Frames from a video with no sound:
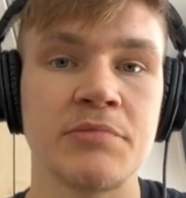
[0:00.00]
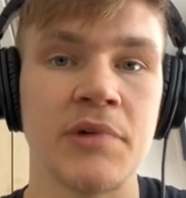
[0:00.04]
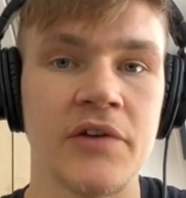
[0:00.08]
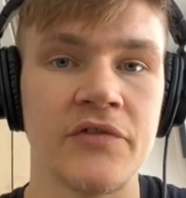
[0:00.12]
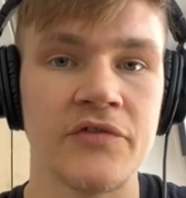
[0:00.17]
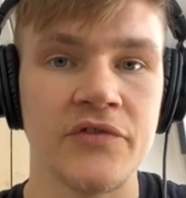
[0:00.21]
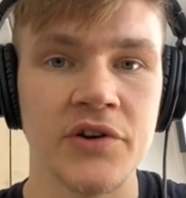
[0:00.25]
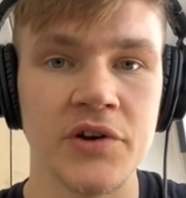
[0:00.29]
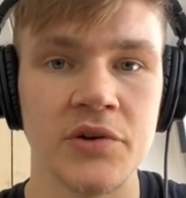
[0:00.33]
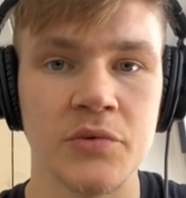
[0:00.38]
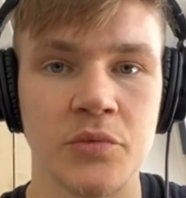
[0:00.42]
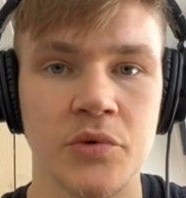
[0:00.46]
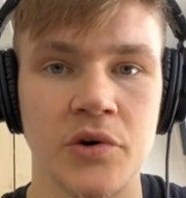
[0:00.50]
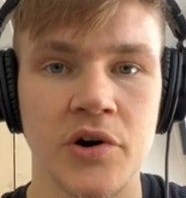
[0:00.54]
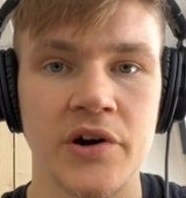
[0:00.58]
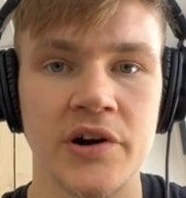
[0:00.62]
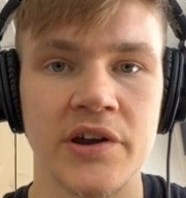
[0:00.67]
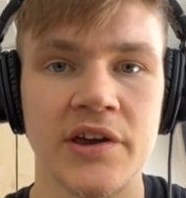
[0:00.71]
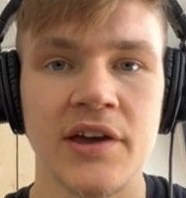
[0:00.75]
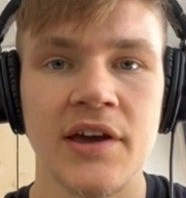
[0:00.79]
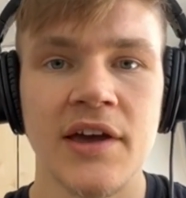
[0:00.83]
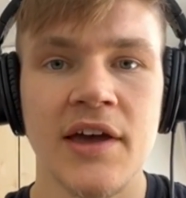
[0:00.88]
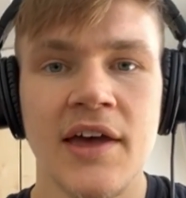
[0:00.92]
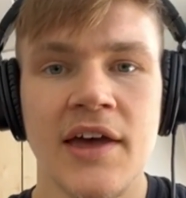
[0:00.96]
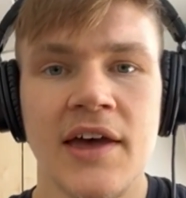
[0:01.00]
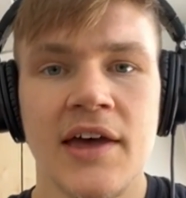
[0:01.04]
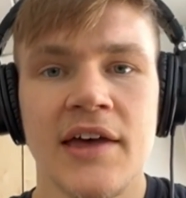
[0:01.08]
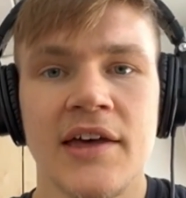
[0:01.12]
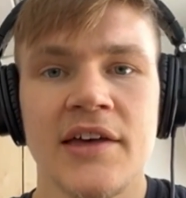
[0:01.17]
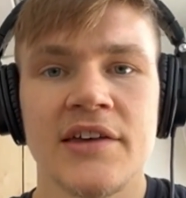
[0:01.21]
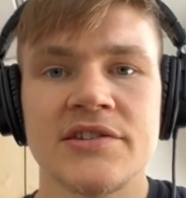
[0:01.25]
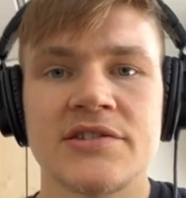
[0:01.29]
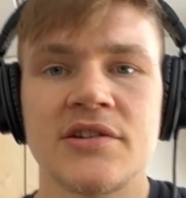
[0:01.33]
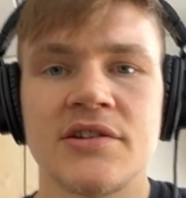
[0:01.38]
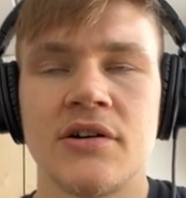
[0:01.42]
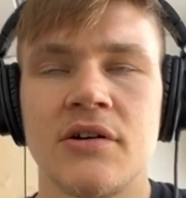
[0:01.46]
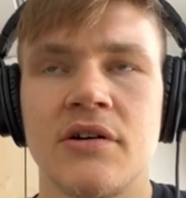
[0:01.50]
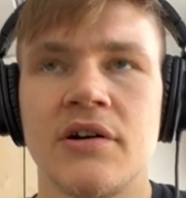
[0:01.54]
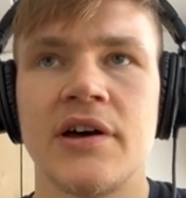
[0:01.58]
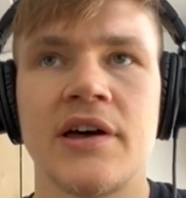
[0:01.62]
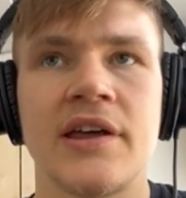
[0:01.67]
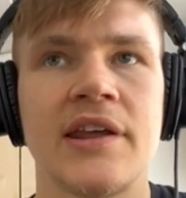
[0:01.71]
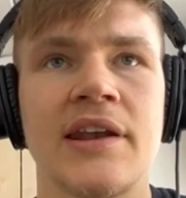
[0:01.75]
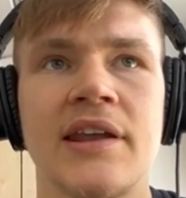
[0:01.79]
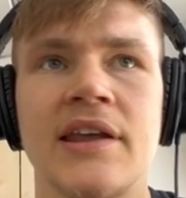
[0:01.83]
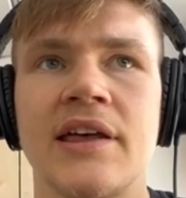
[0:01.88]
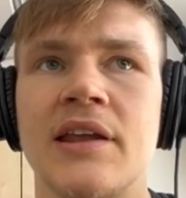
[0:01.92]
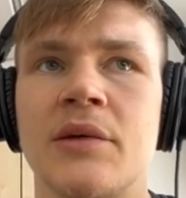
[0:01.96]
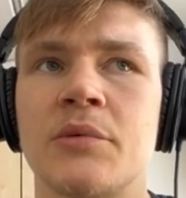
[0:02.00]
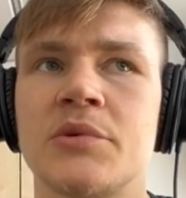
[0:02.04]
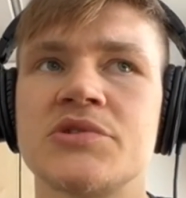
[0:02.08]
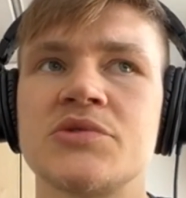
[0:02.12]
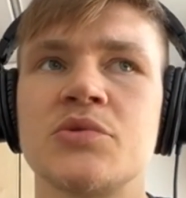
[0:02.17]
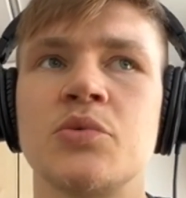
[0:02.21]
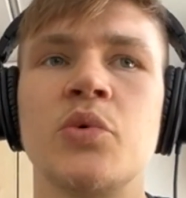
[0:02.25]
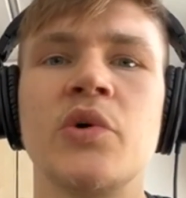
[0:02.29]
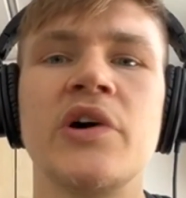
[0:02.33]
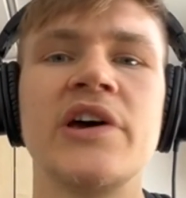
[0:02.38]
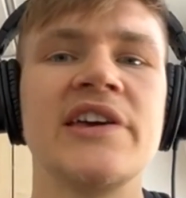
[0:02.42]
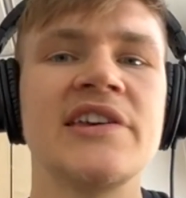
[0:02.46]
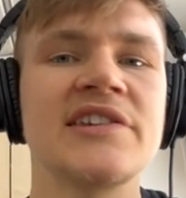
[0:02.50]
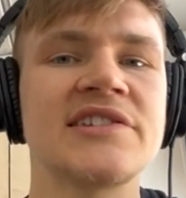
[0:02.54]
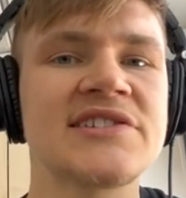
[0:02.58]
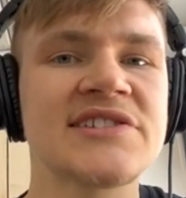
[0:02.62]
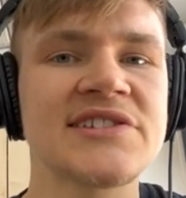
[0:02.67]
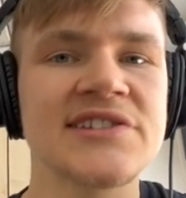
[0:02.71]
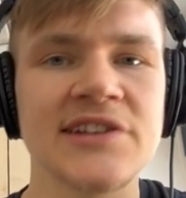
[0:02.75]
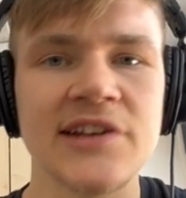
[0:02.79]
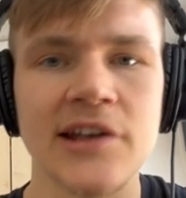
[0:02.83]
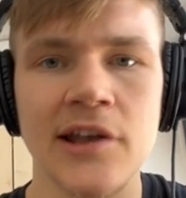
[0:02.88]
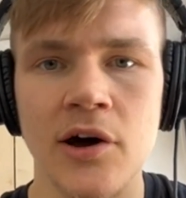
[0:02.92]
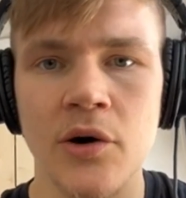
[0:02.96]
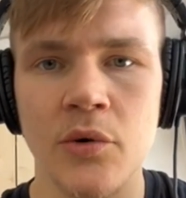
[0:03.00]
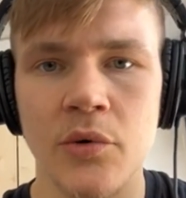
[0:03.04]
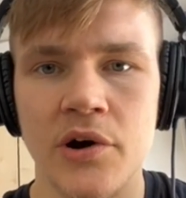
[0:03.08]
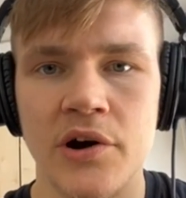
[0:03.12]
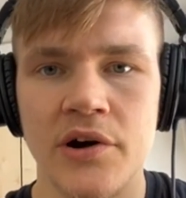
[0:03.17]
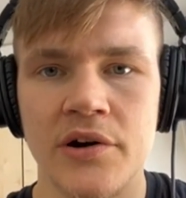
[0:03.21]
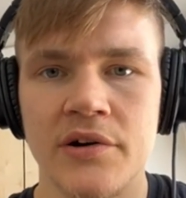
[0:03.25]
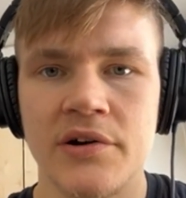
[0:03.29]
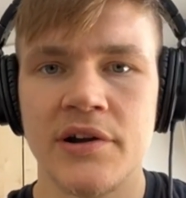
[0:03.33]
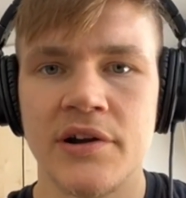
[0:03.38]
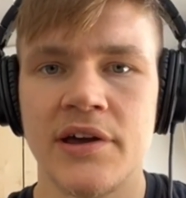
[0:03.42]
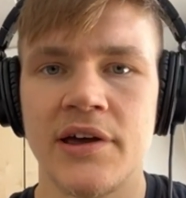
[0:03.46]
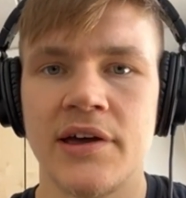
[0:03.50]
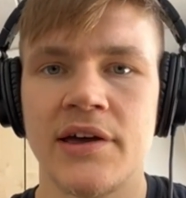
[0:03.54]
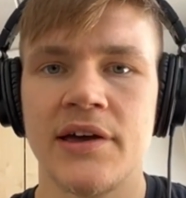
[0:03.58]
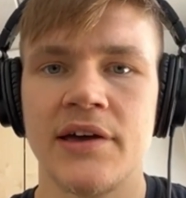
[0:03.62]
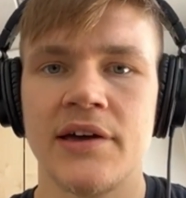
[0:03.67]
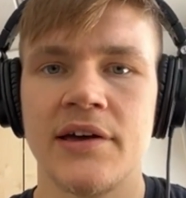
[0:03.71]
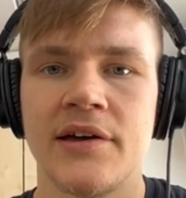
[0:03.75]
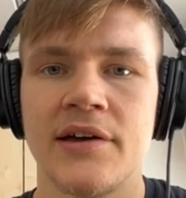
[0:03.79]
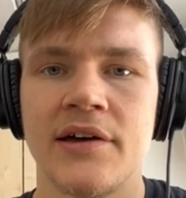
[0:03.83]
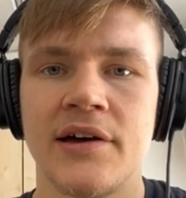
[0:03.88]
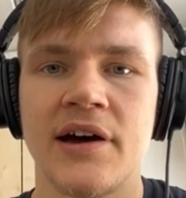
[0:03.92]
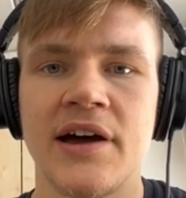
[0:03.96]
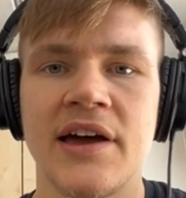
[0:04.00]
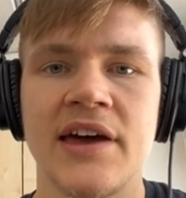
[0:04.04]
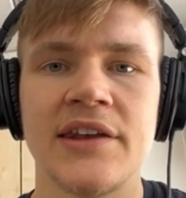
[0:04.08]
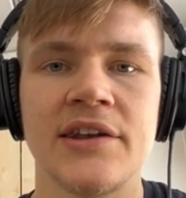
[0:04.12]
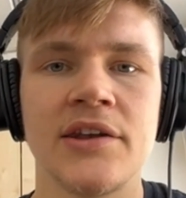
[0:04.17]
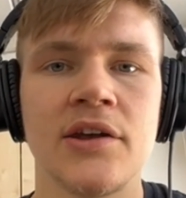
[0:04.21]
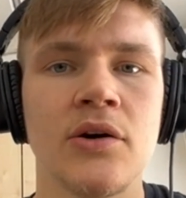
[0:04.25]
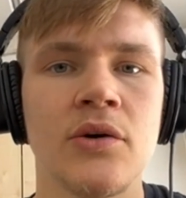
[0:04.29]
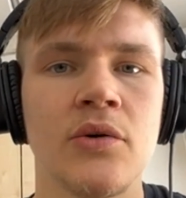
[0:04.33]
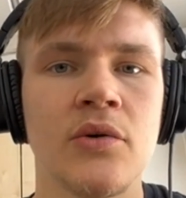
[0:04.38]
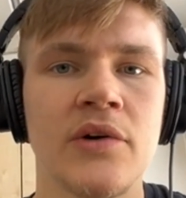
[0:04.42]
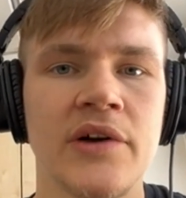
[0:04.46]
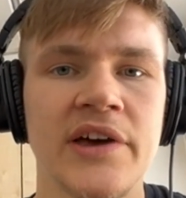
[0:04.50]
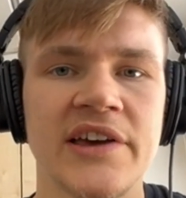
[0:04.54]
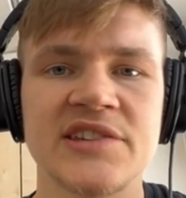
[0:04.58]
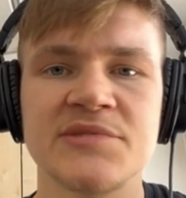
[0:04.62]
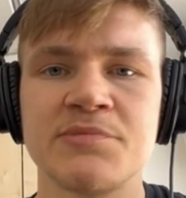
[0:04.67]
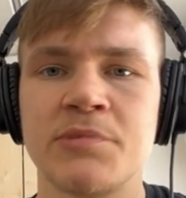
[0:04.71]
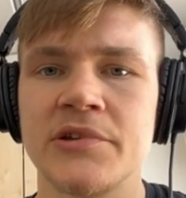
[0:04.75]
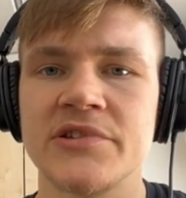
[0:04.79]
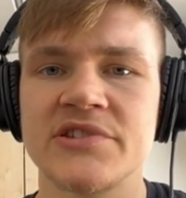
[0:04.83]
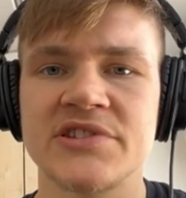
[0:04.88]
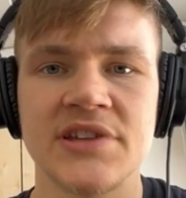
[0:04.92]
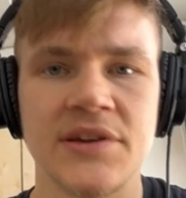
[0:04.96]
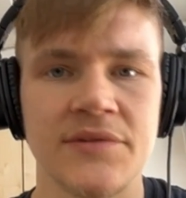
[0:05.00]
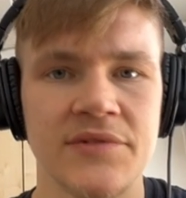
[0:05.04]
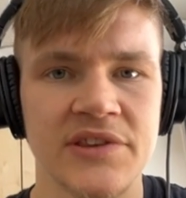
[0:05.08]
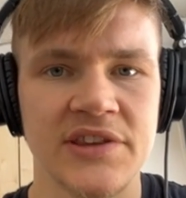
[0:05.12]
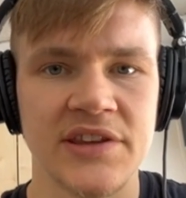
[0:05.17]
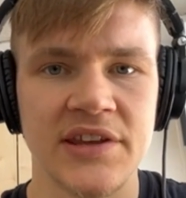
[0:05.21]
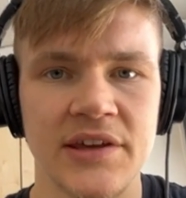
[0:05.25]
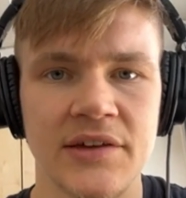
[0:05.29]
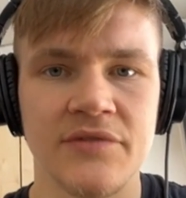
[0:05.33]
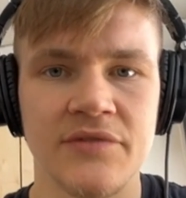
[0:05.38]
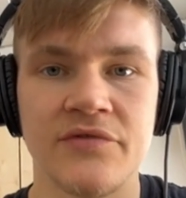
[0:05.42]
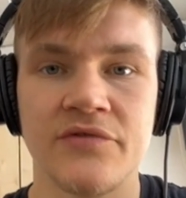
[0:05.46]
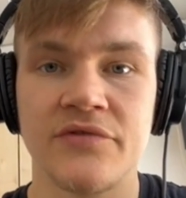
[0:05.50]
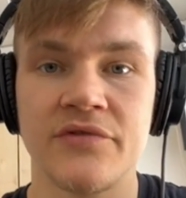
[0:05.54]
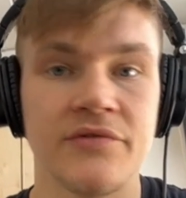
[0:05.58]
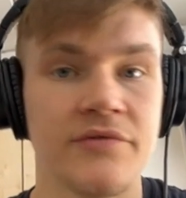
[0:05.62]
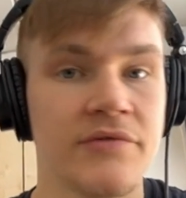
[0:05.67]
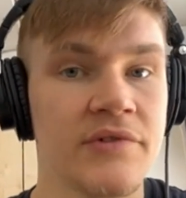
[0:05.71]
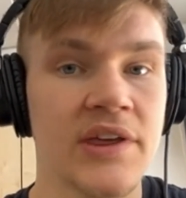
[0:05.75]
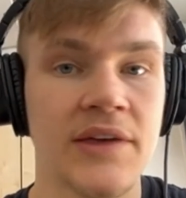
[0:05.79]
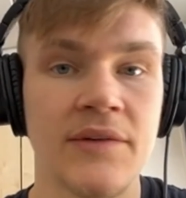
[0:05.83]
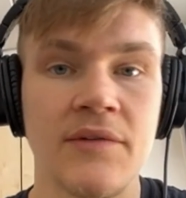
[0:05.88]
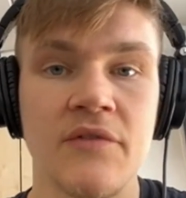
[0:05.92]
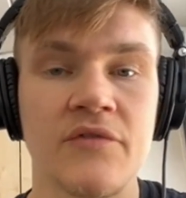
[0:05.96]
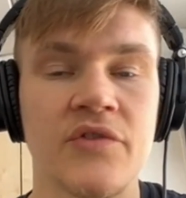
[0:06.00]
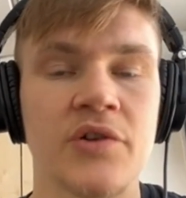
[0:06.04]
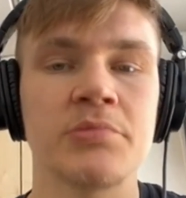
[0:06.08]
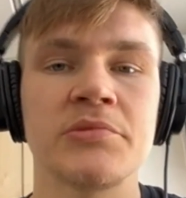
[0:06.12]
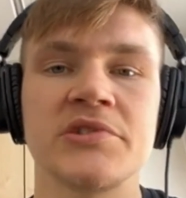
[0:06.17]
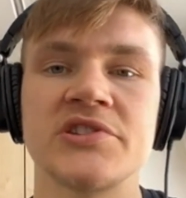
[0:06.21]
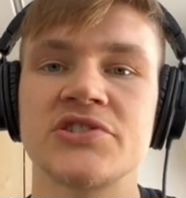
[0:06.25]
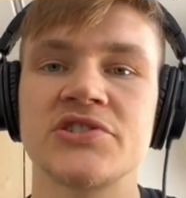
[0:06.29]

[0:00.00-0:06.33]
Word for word: my footwork. So, and I was way slower. I had no explosivity, even from the